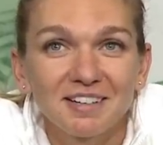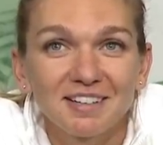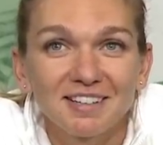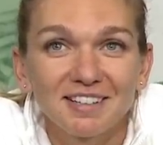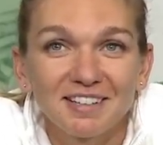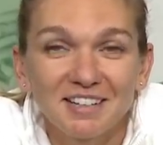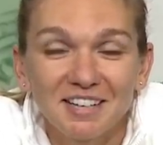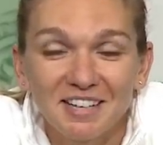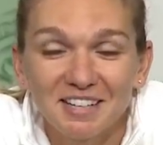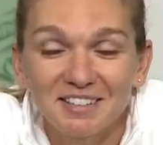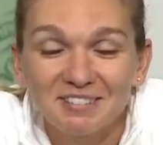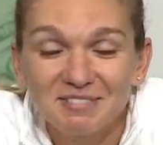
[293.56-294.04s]

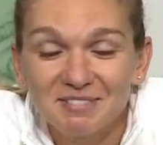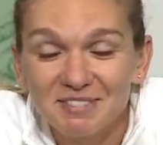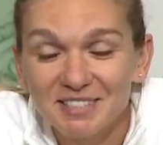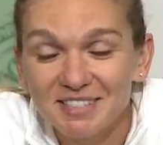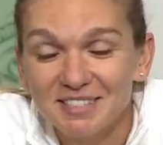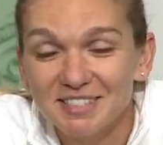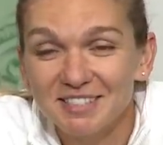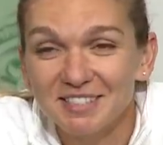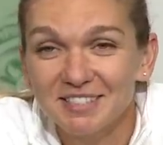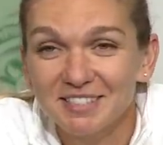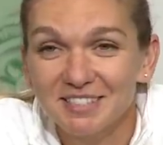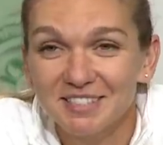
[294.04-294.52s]
Yeah,
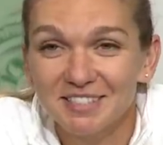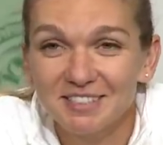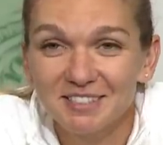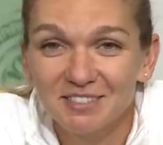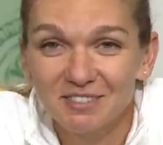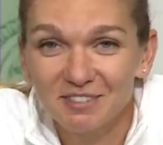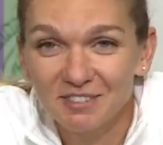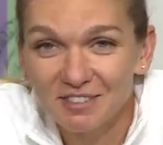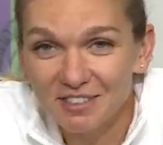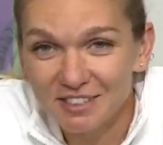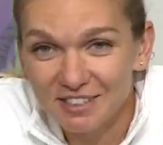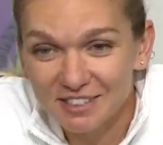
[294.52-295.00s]
it's
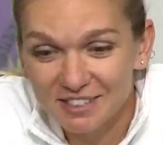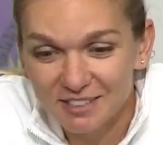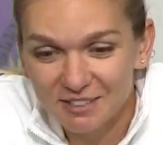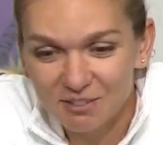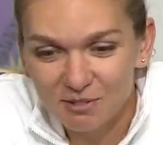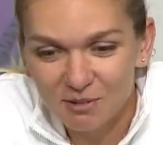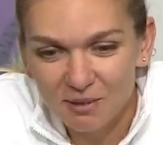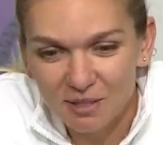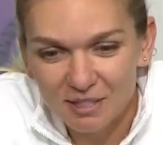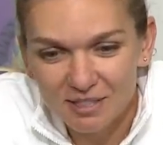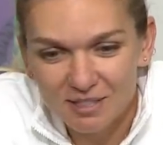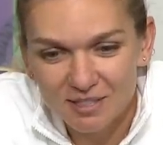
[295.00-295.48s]
not easy
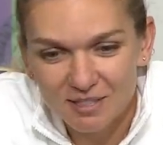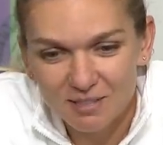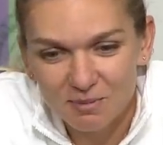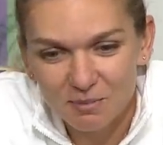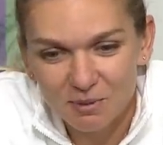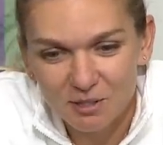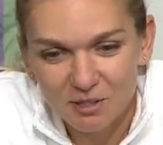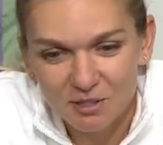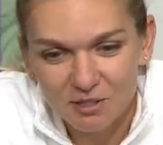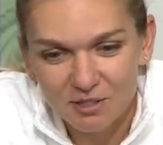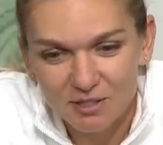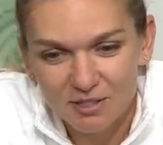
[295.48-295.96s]
to answer
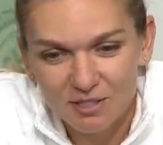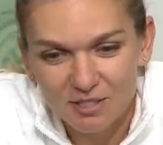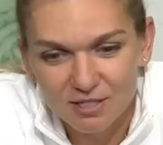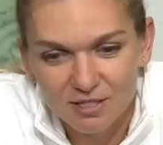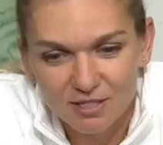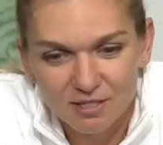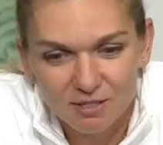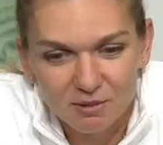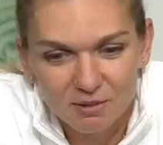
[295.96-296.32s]
because